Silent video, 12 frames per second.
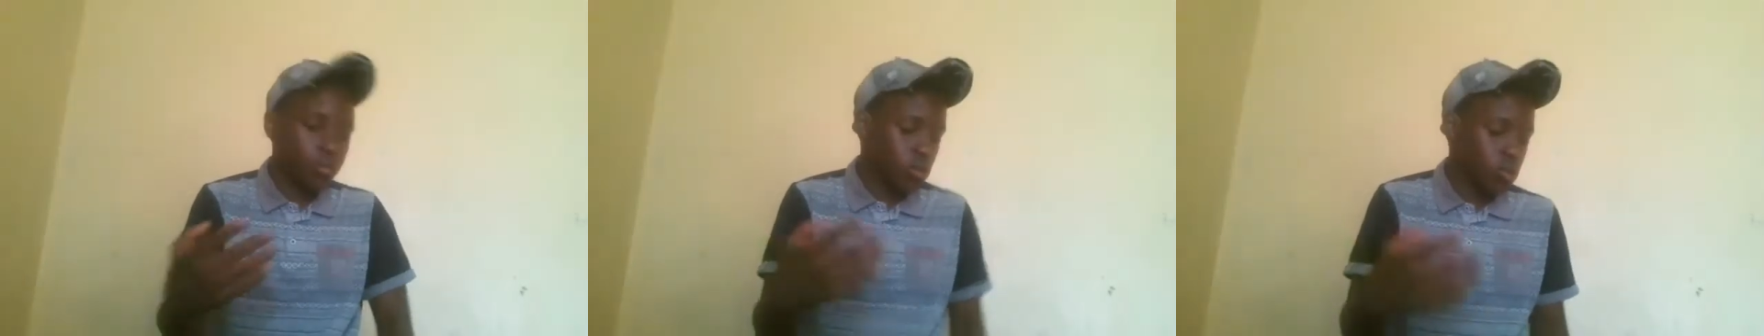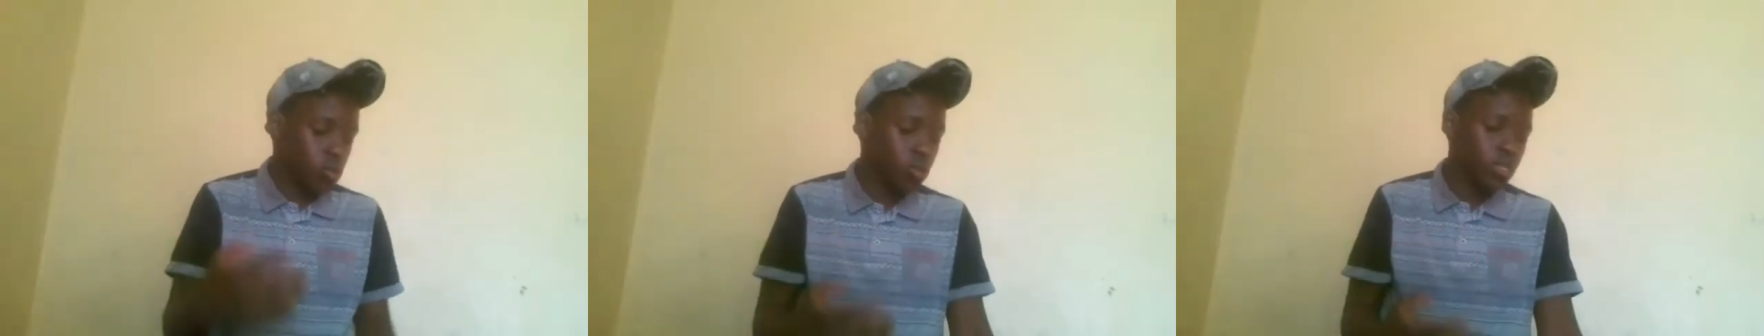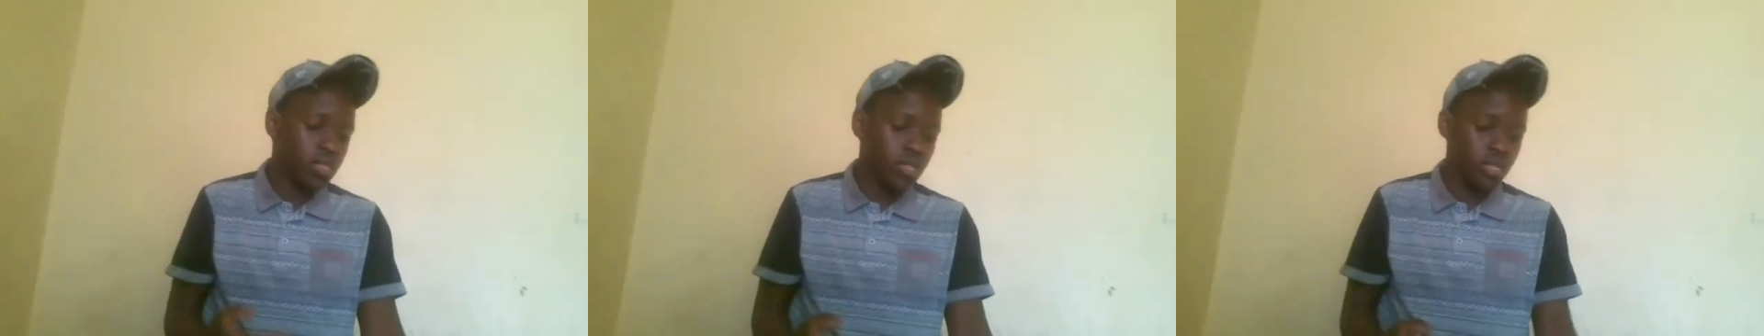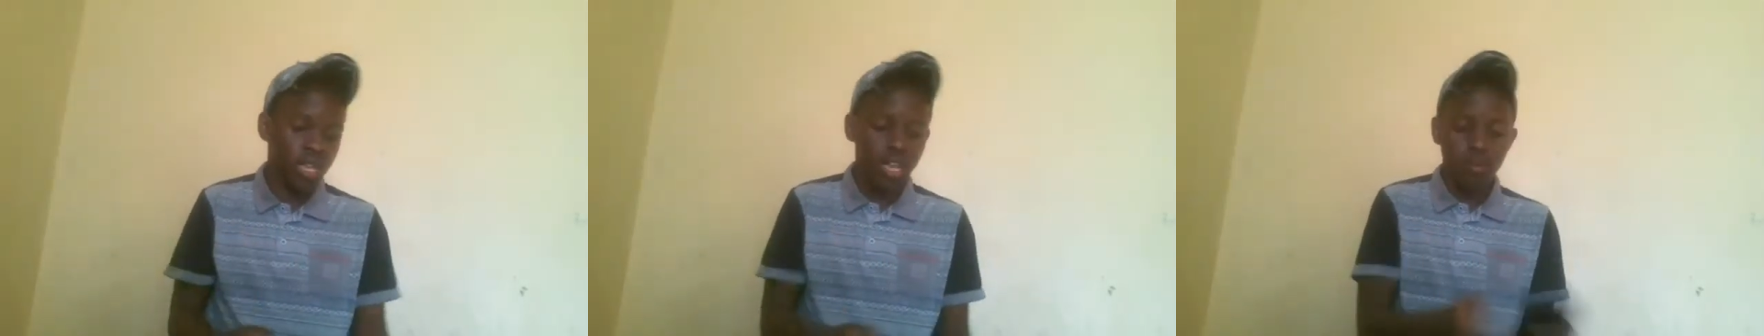use this
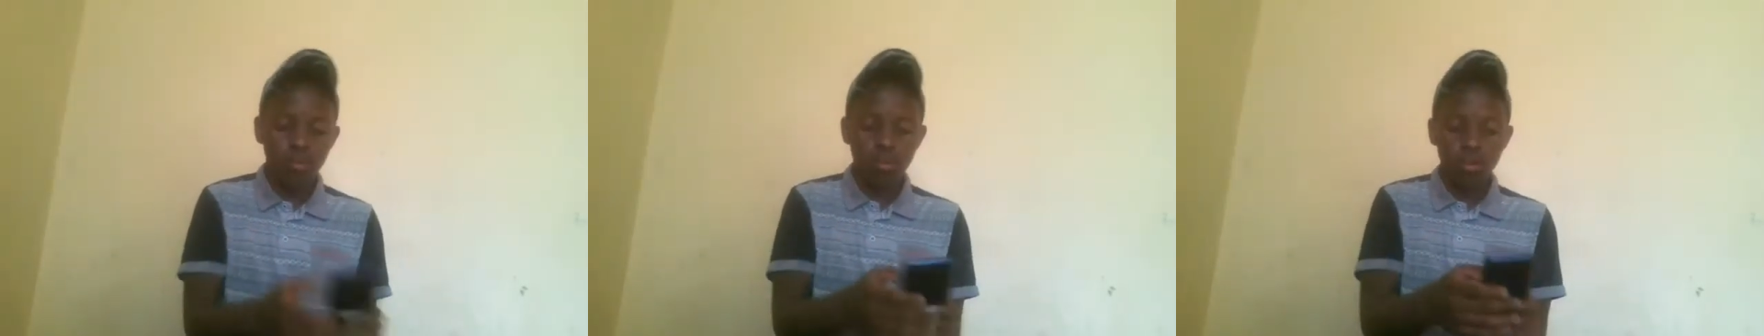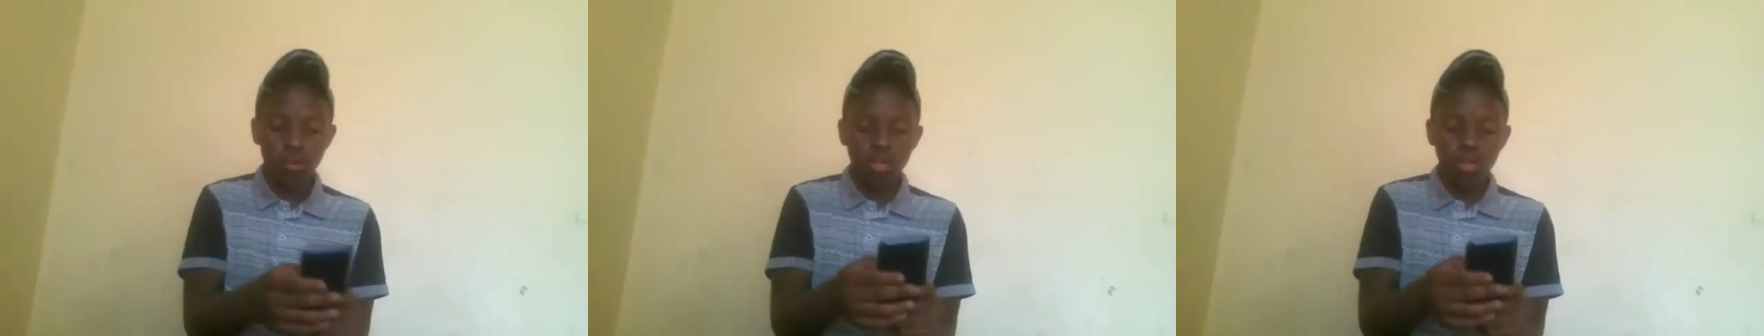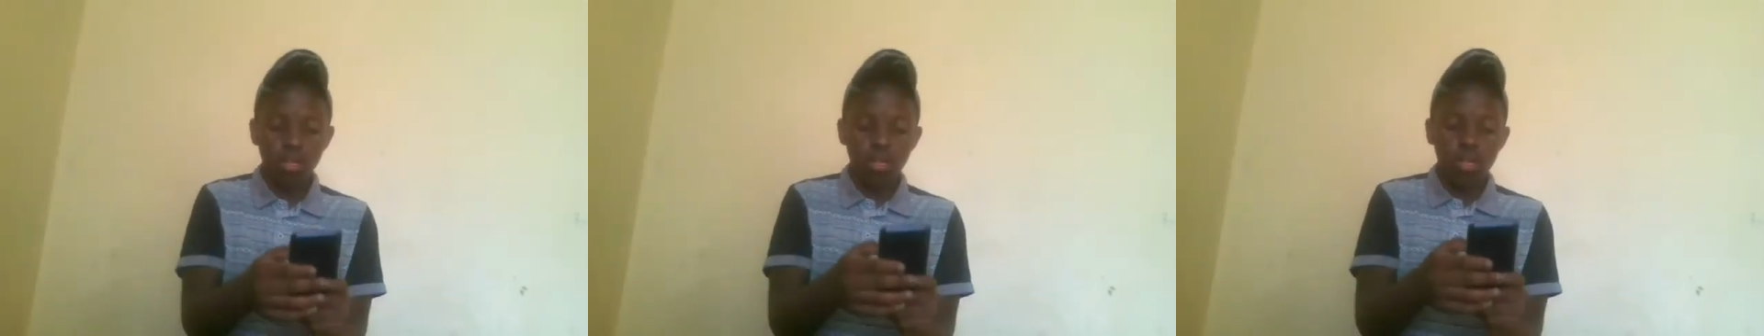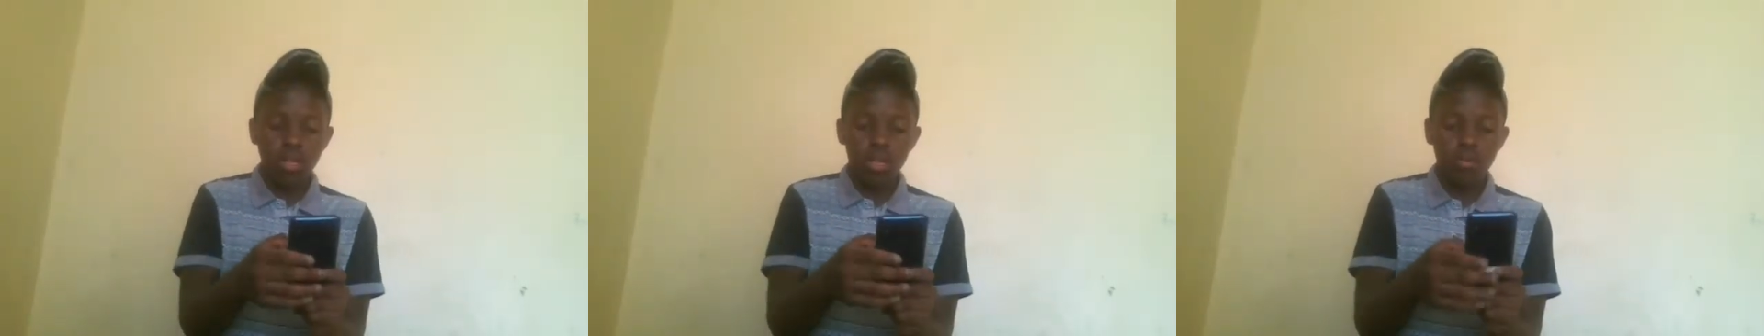app,
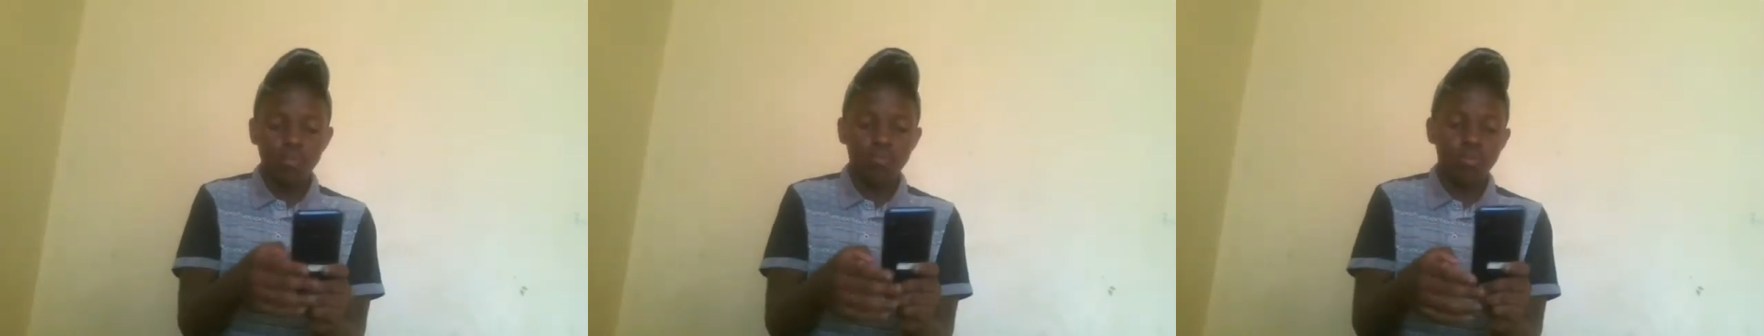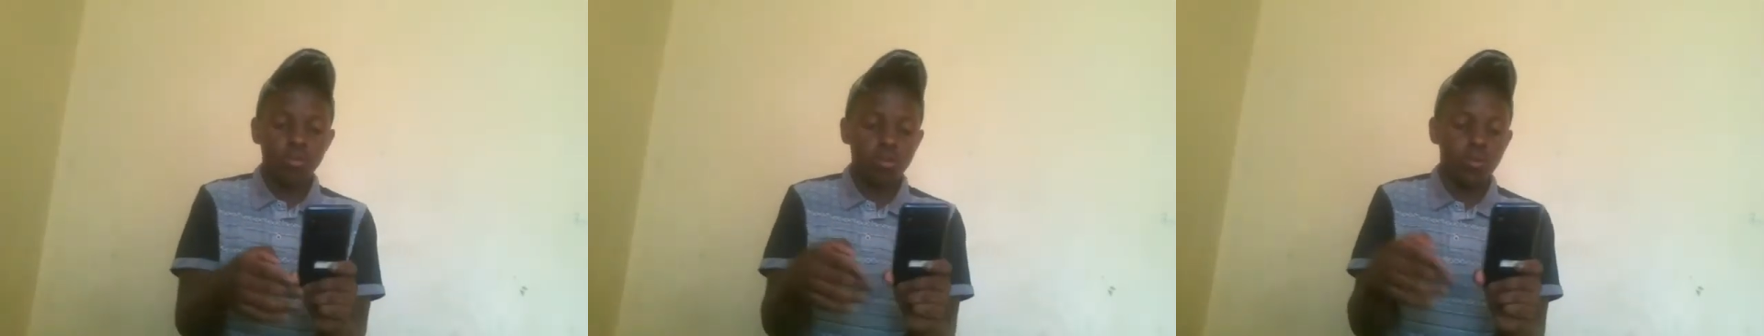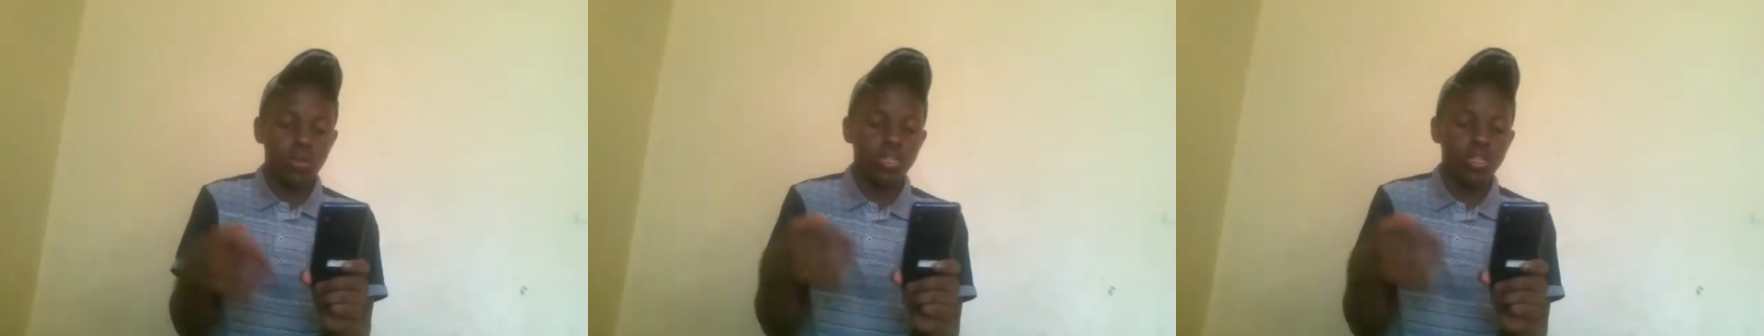when